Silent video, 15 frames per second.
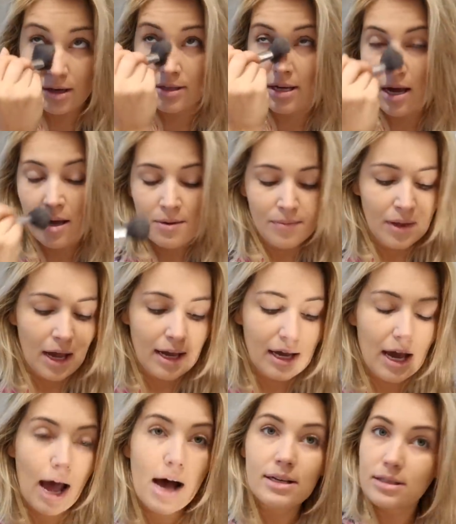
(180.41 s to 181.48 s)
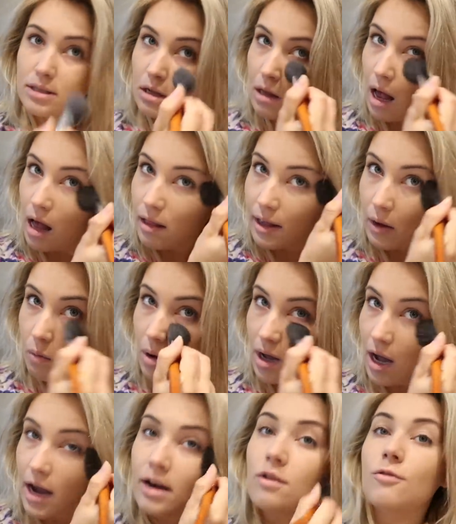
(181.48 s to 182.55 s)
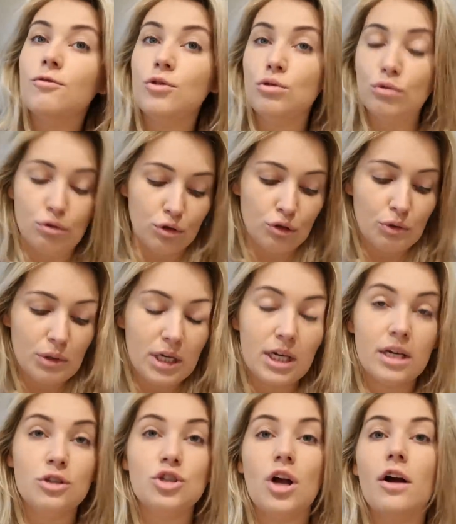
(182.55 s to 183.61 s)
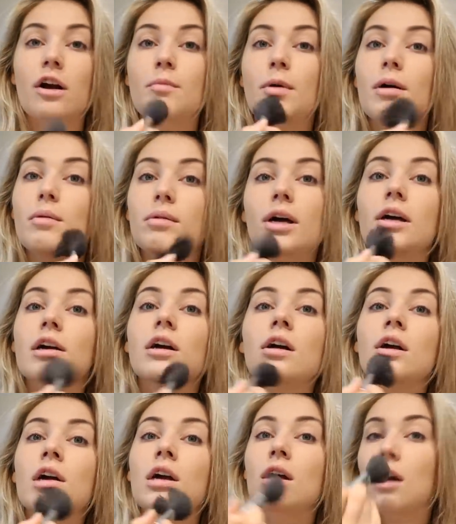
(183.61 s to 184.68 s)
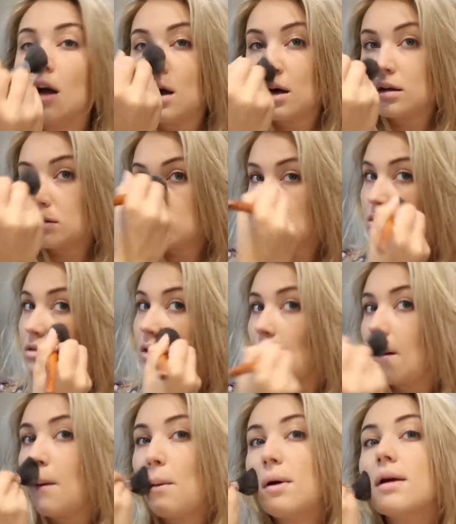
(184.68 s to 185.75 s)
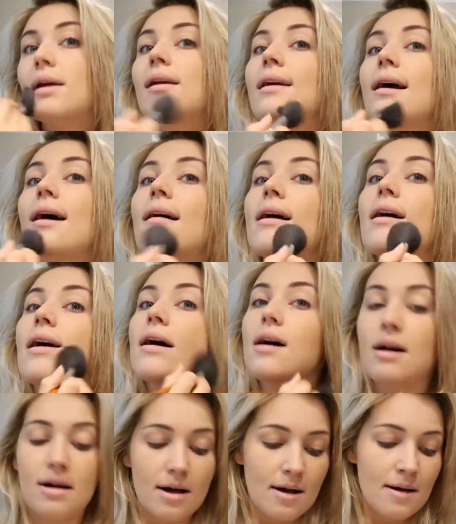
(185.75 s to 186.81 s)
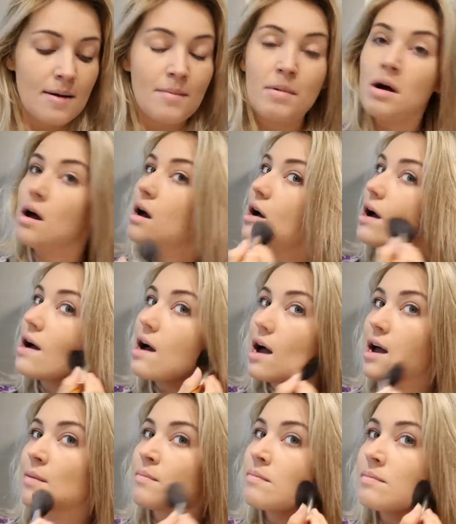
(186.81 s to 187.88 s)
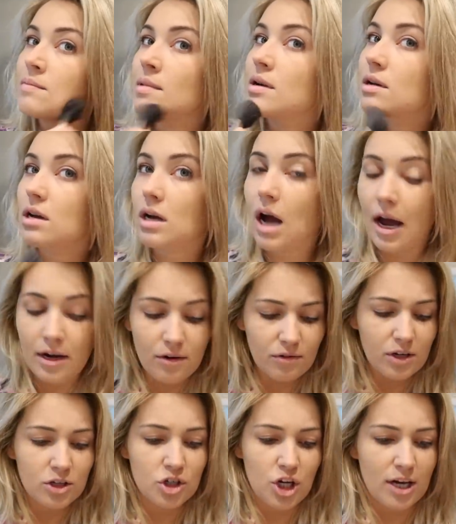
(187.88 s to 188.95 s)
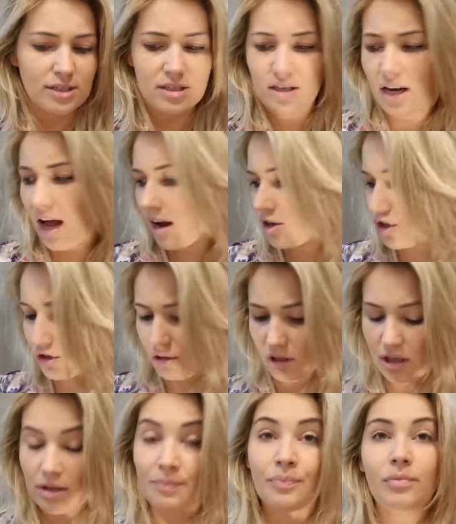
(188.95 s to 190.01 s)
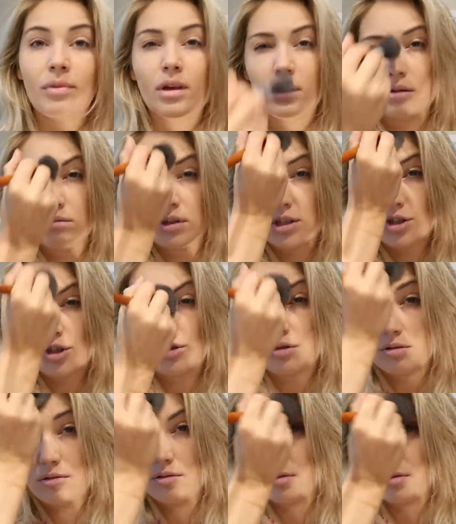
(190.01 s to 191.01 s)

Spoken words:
because I get asked a lot, like, what kind of food do you eat in Czech Republic? So yeah, I'm kind of congested actually, which